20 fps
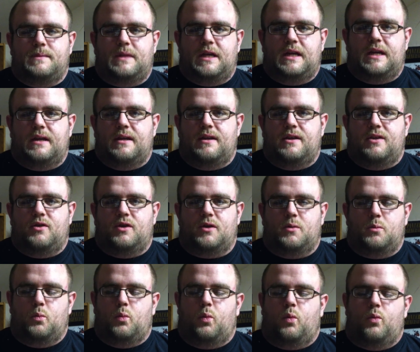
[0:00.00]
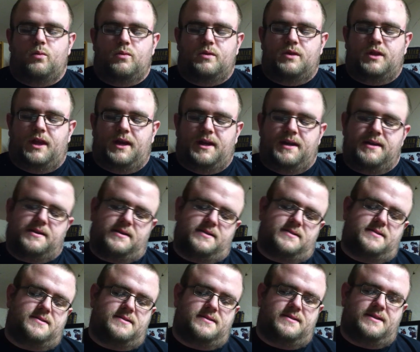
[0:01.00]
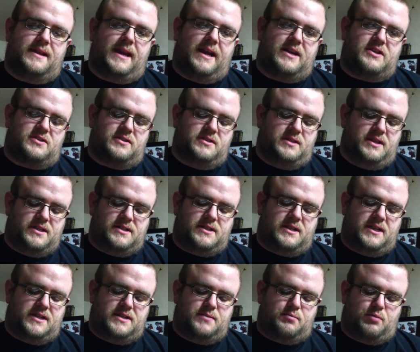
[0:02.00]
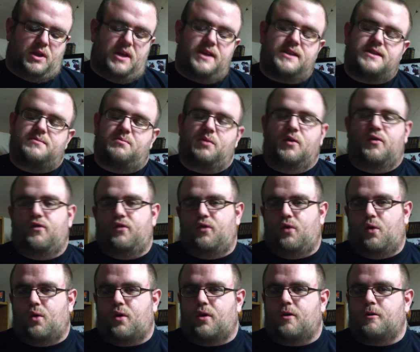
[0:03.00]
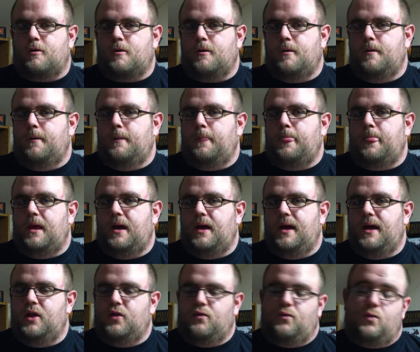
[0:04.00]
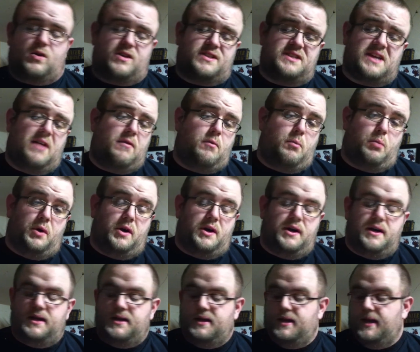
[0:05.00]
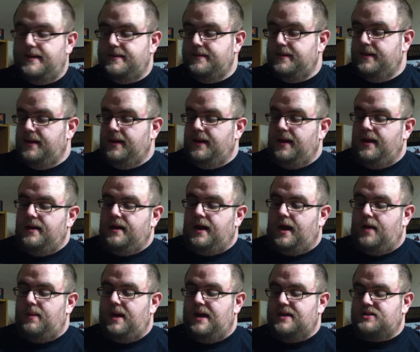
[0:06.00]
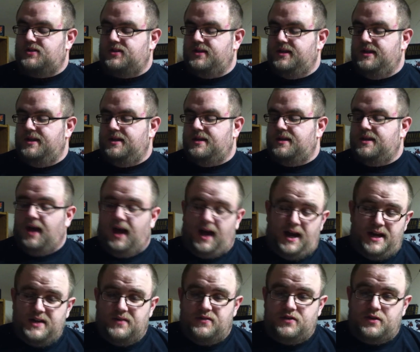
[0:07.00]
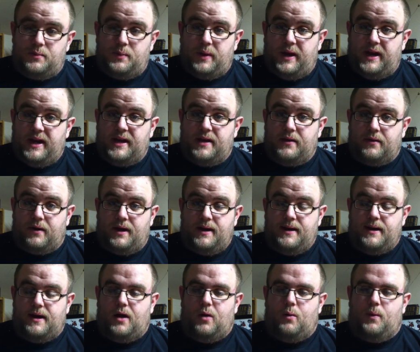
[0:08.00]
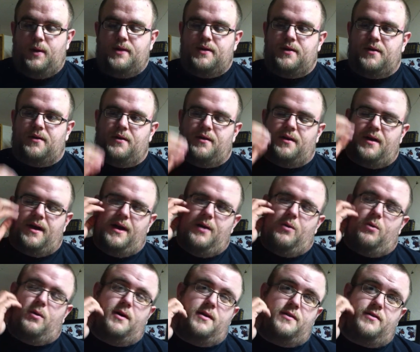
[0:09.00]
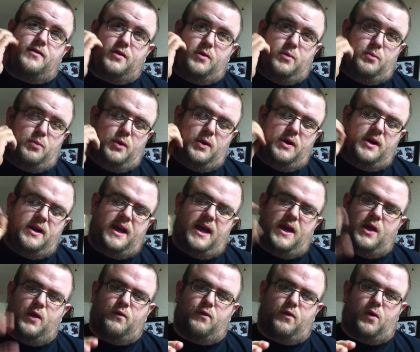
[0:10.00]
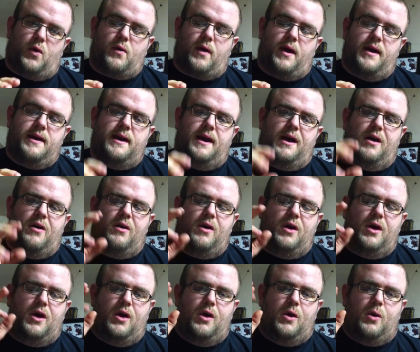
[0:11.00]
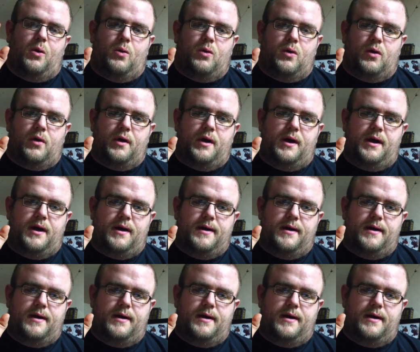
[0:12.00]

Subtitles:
that you can, this takes place before Halo 4, because I haven't put it in yet. I'm actually kind of debating right now whether I want to put in Halo 4 right now or